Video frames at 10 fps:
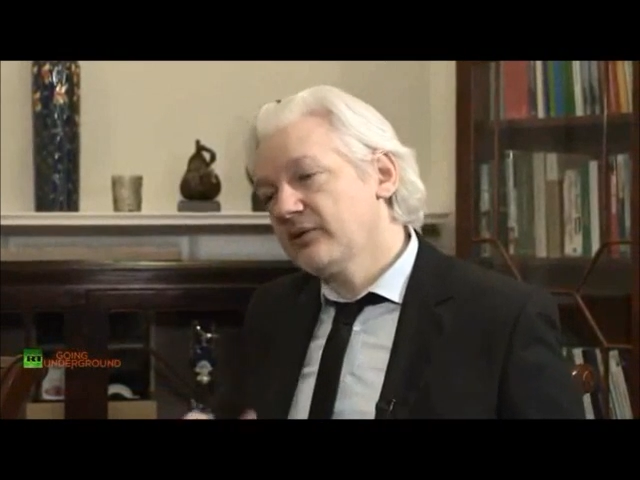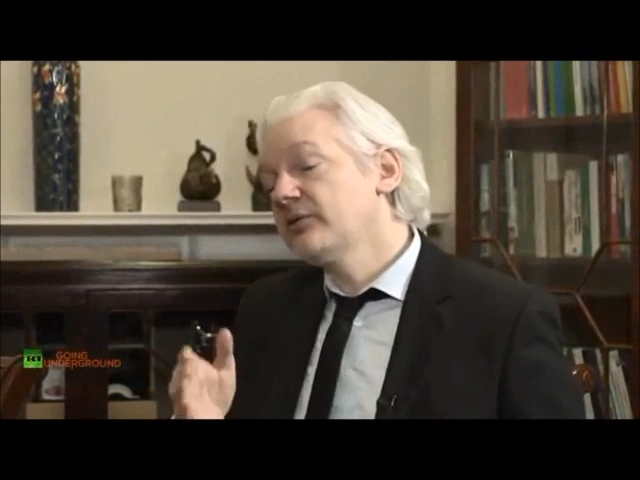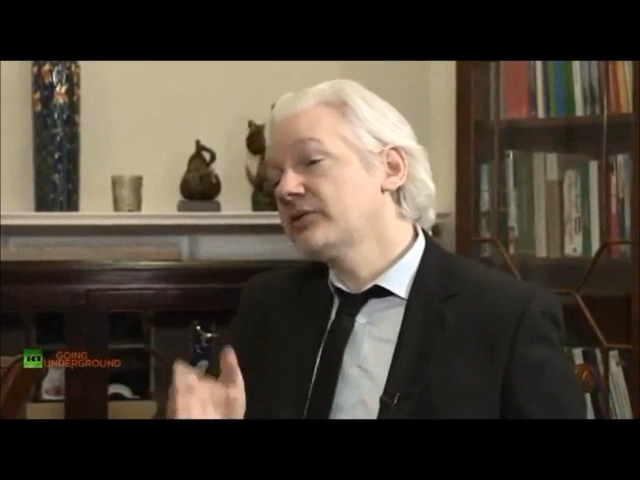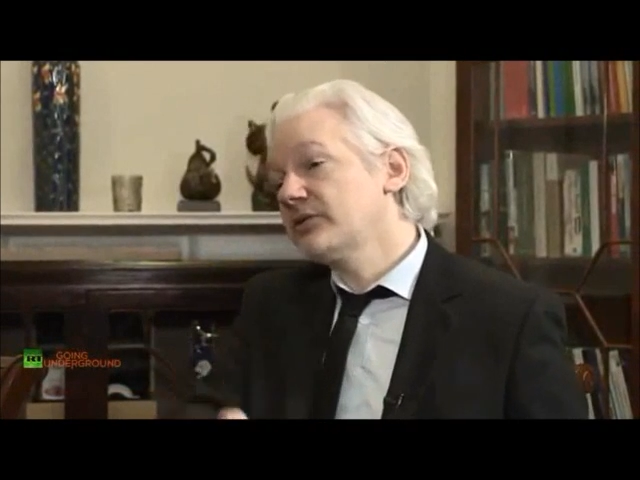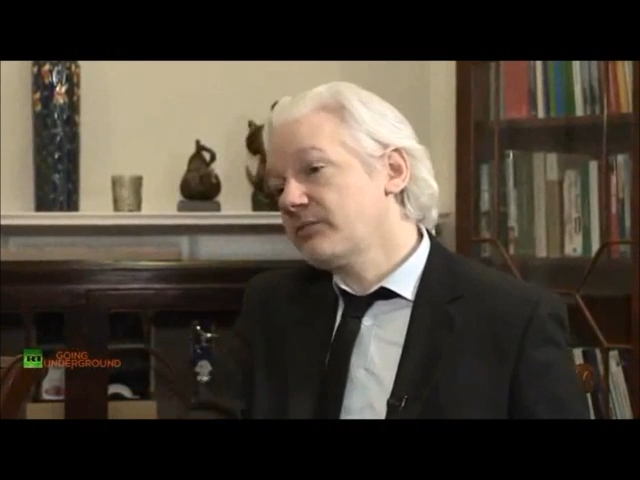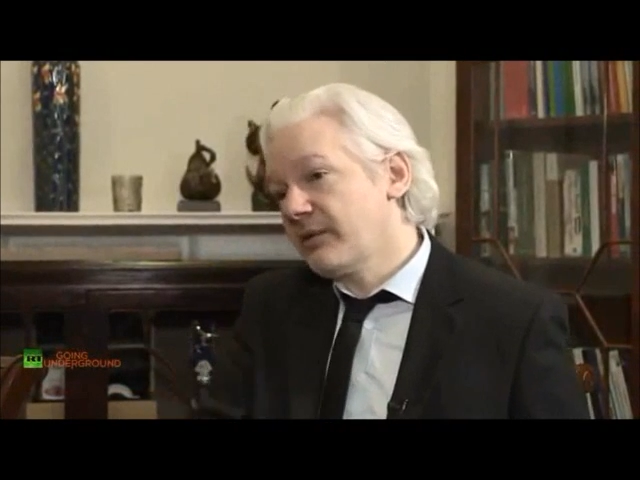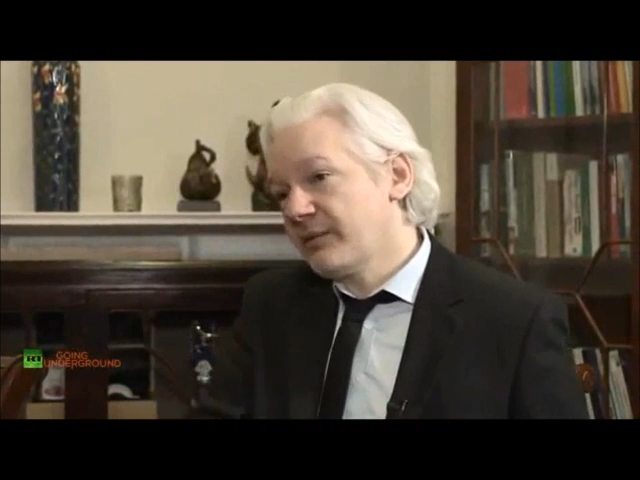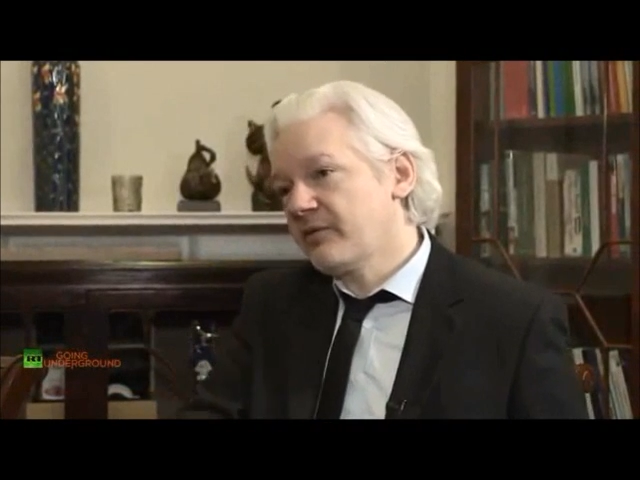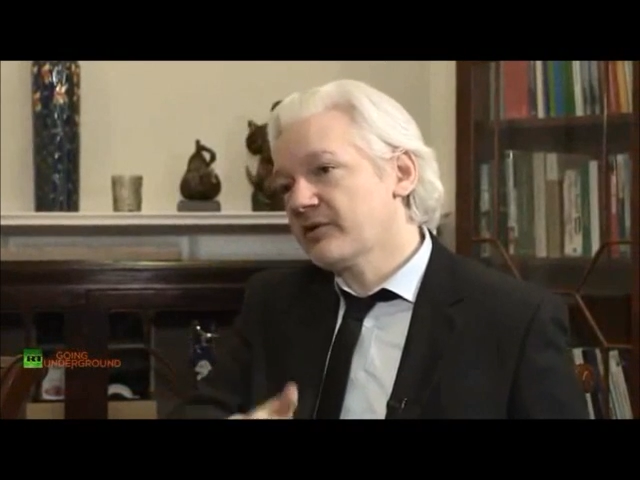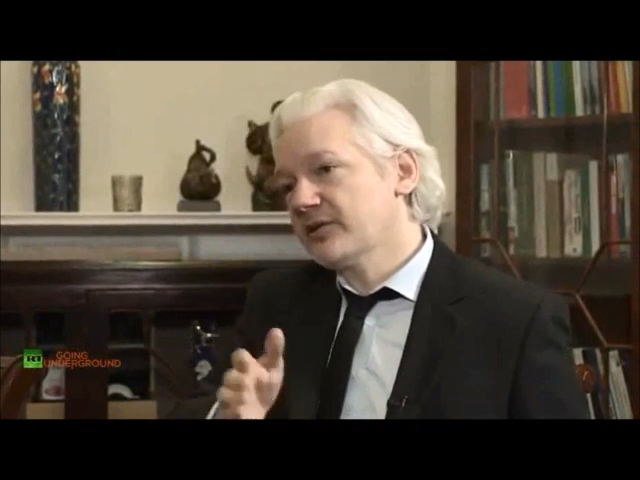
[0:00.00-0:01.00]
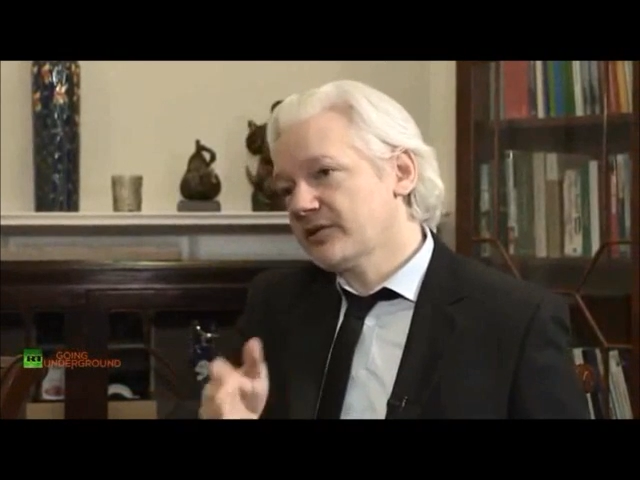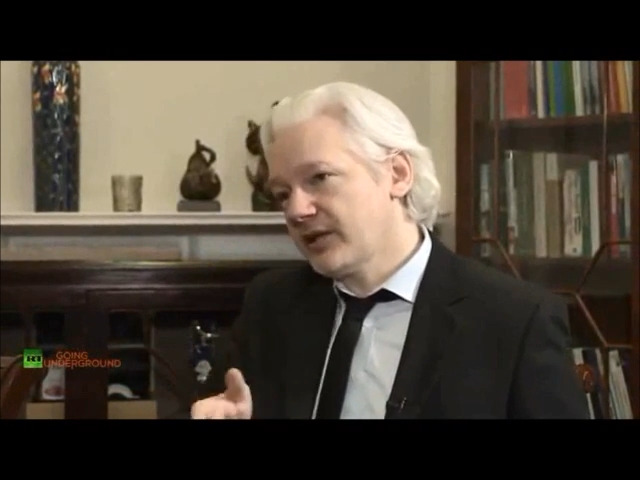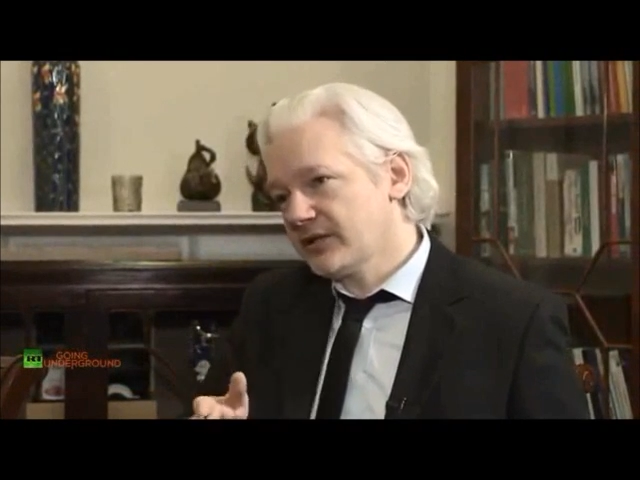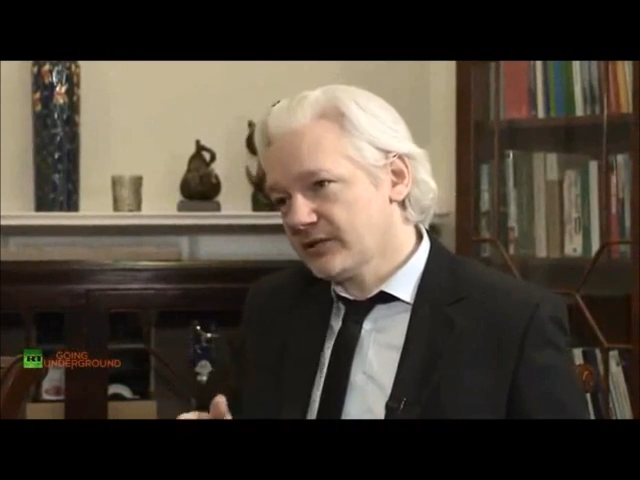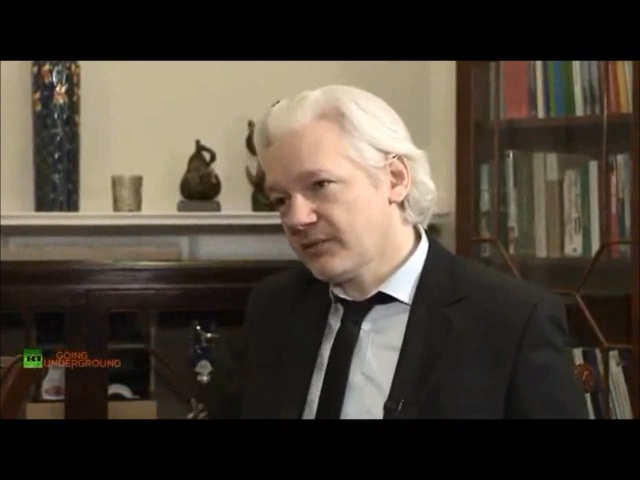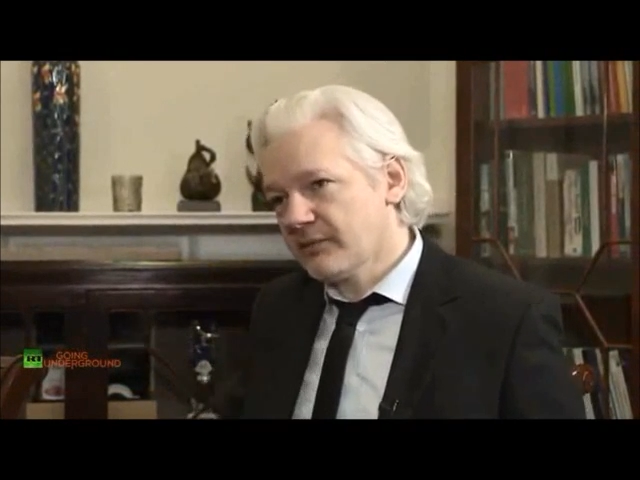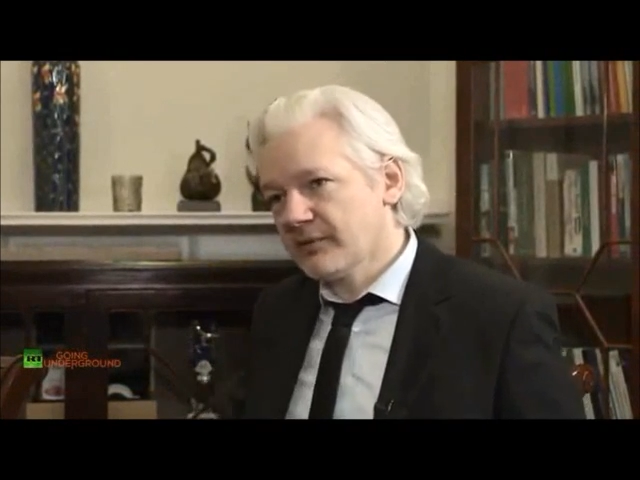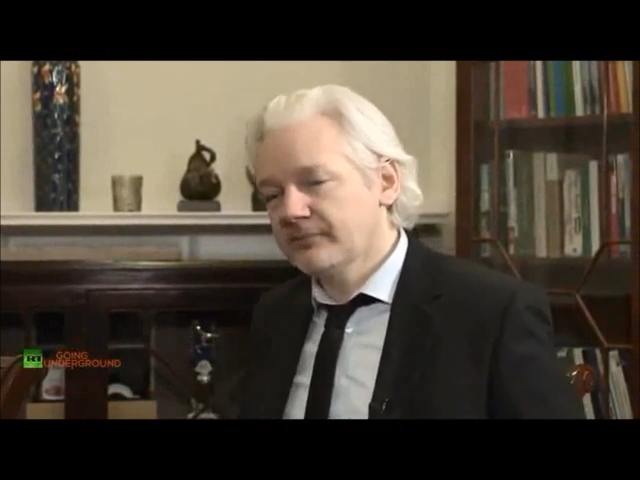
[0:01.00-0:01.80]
loses the primary process against